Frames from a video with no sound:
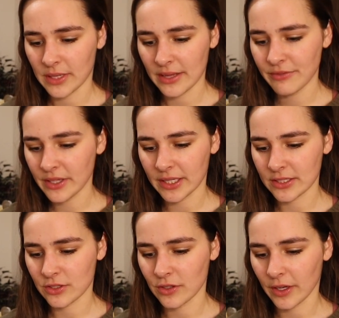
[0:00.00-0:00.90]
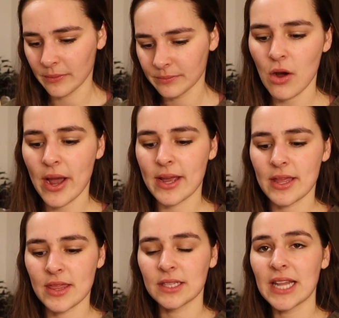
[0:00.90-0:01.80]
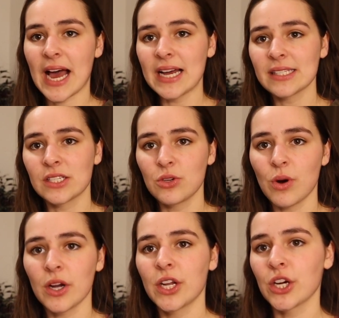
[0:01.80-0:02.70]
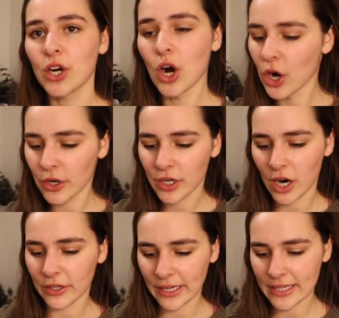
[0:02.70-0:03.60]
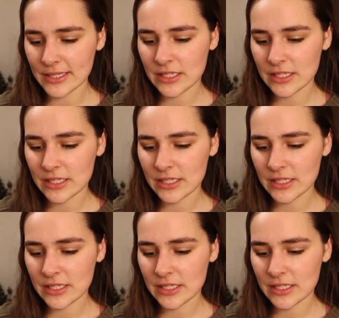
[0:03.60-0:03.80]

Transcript: I feel like it's crooked. Okay, the last 2 on here are cardigans.